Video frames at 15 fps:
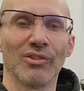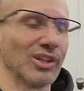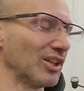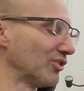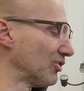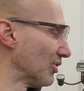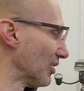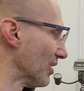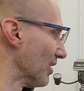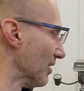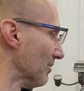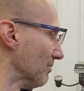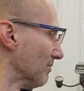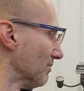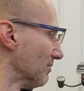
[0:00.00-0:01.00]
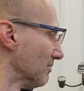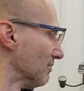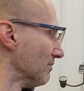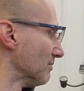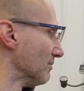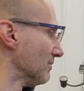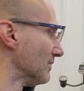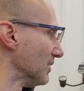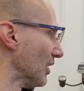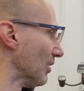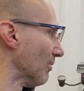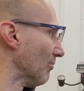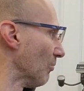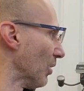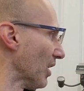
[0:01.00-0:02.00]
really sure, you
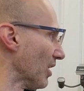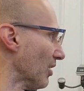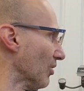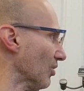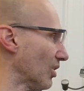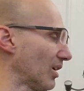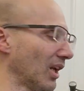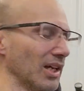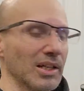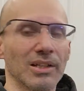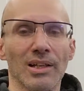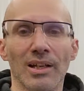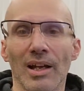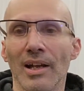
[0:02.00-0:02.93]
know, what it'll look like.